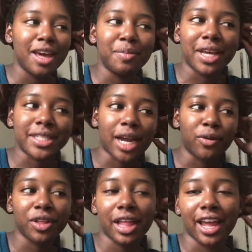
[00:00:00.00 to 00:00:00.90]
because I
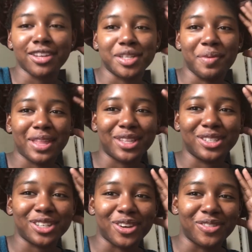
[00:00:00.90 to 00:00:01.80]
really like how Samantha
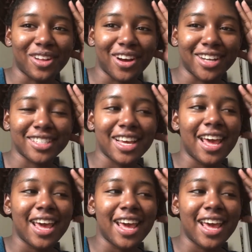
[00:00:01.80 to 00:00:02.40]
Jo vlogs